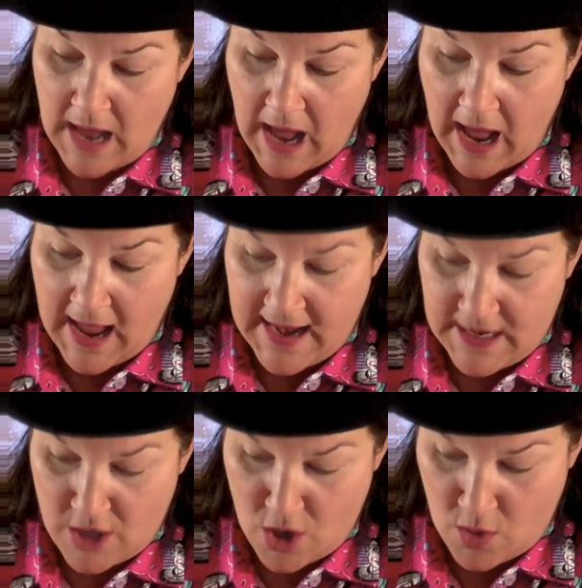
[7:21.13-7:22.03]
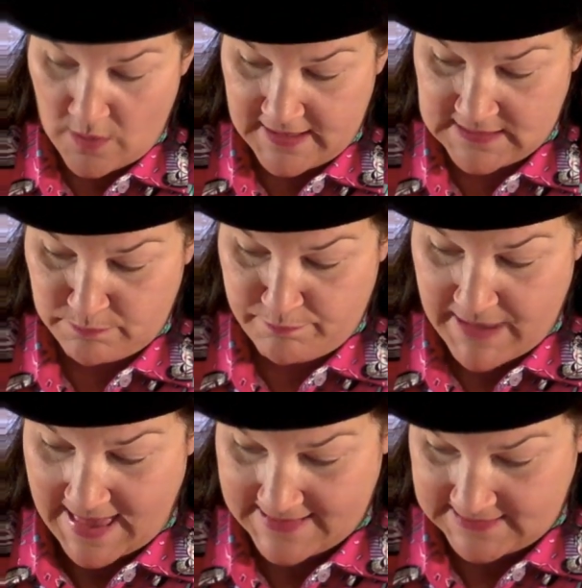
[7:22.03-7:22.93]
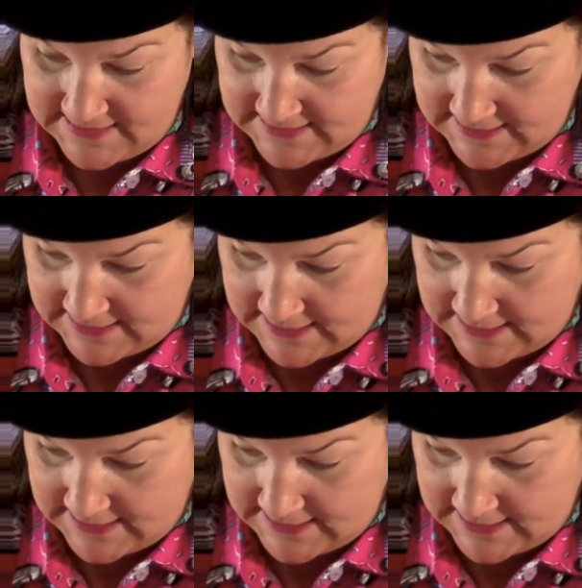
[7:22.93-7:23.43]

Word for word: I know is best